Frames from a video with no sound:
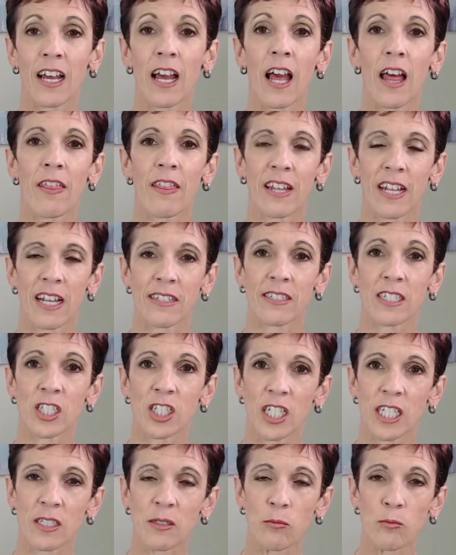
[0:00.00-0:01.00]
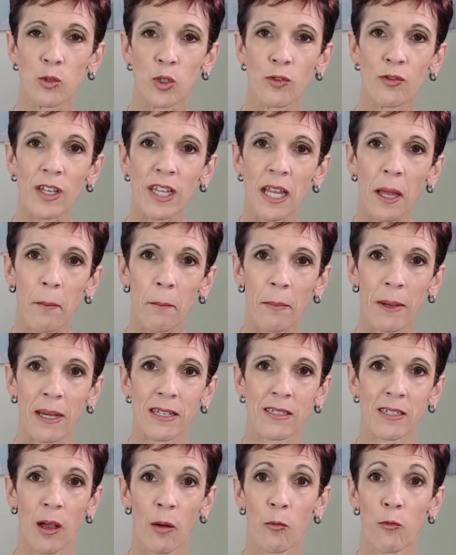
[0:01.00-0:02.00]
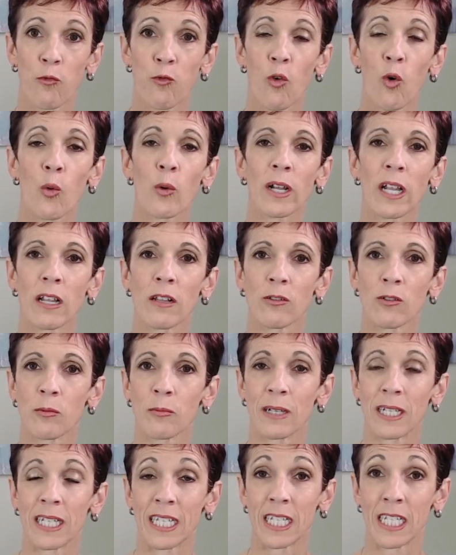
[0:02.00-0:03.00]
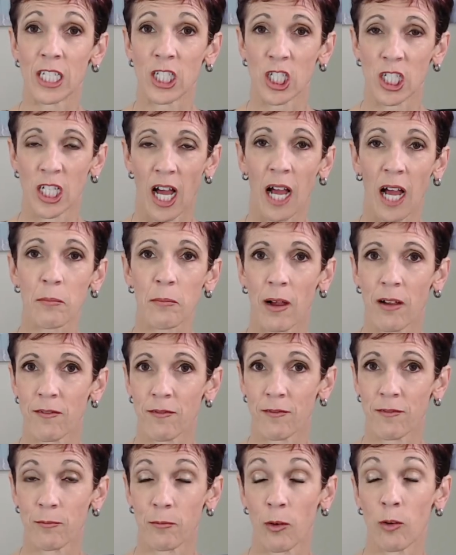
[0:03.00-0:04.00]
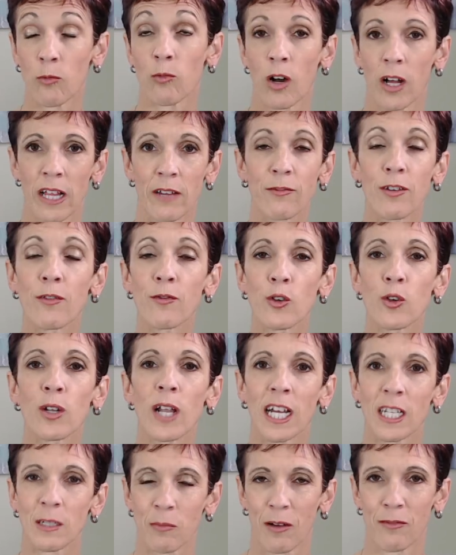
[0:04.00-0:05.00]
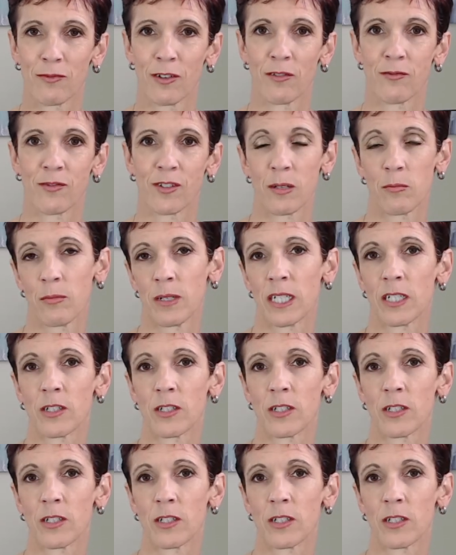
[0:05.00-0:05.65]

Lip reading: then I suggest moving that bedtime forward a little bit each night every few nights by 15 minutes.